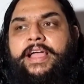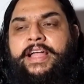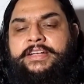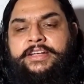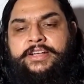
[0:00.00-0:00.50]

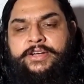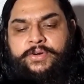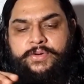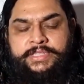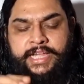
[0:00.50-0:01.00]
And
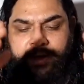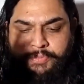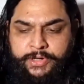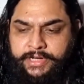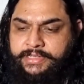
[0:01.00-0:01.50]
they had
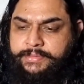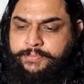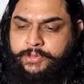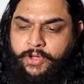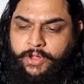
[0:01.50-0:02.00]

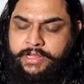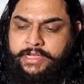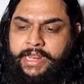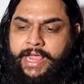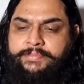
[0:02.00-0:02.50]
put all the
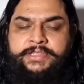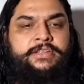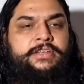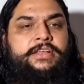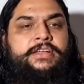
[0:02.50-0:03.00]
crabs
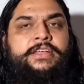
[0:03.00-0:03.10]
in